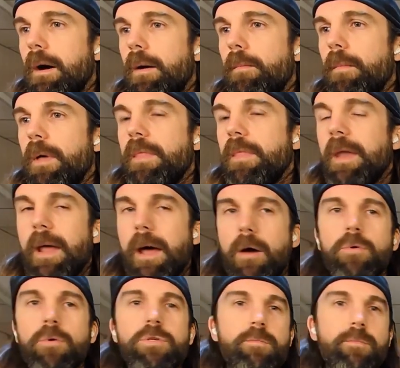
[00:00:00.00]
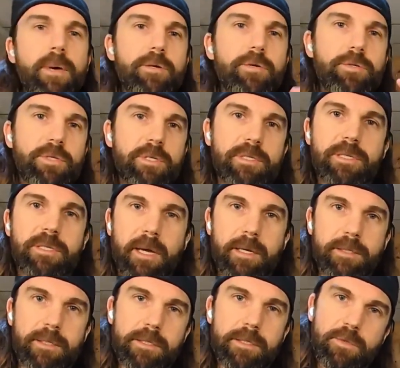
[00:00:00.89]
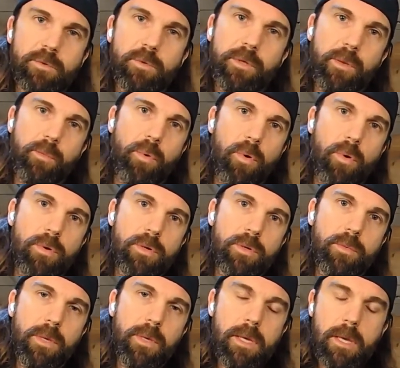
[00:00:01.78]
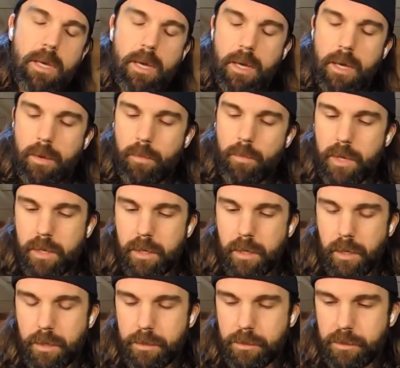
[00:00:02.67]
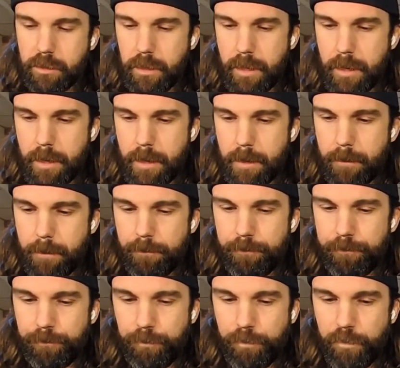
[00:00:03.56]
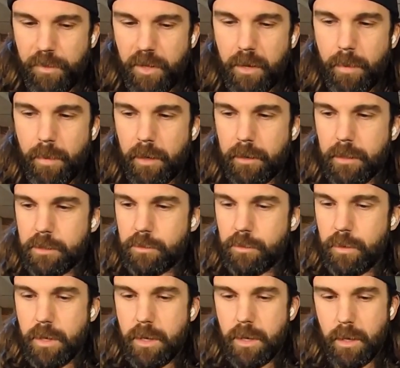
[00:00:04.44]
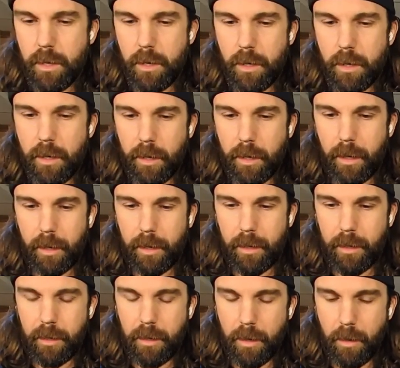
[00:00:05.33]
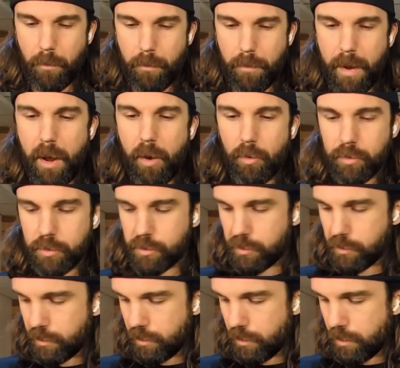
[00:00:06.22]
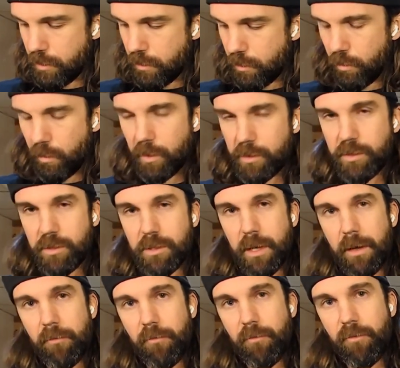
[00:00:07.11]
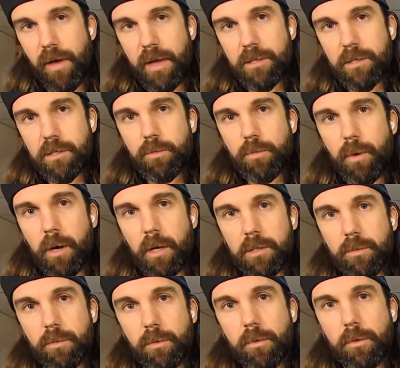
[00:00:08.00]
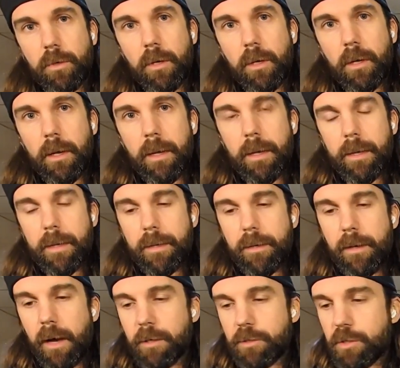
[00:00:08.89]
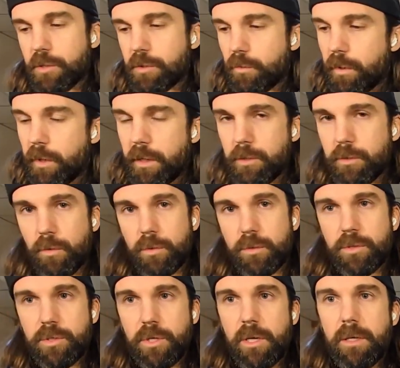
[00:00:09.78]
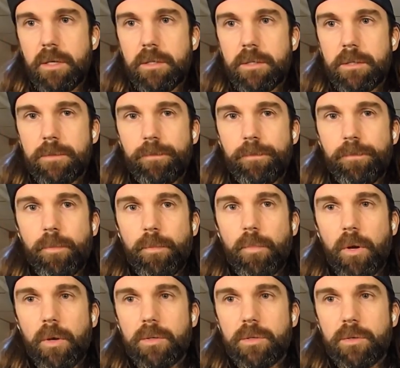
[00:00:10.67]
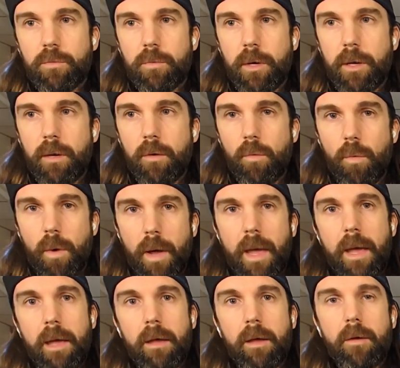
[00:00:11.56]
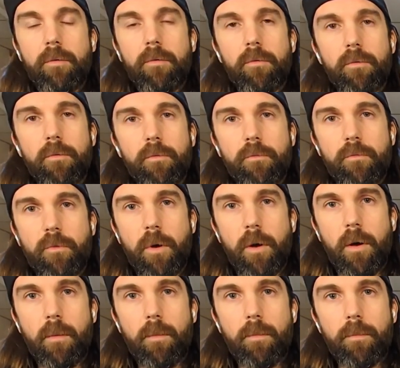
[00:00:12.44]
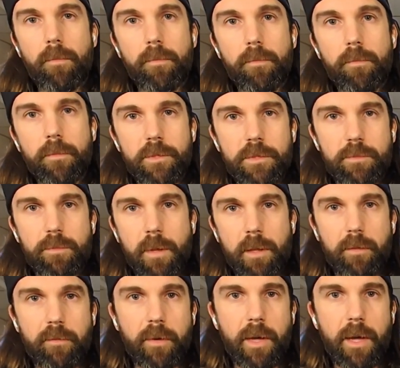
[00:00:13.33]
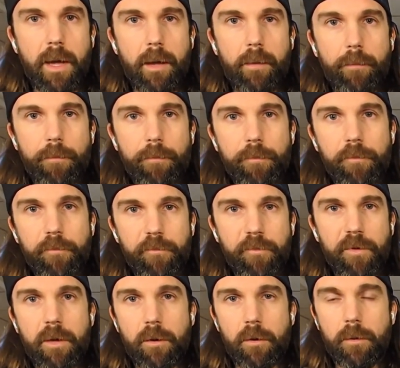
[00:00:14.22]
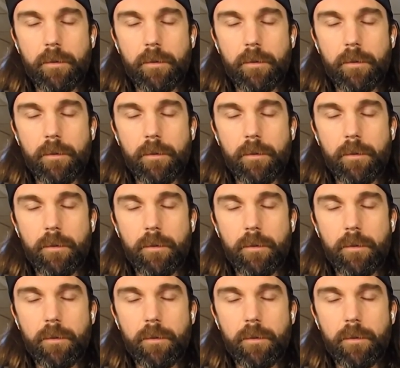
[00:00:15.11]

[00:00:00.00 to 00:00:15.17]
And then how would you measure success? This is really important to me because think about it this way, a mouse runs fast as possible, not just running towards cheese, but also running away from the smell of cat, fear.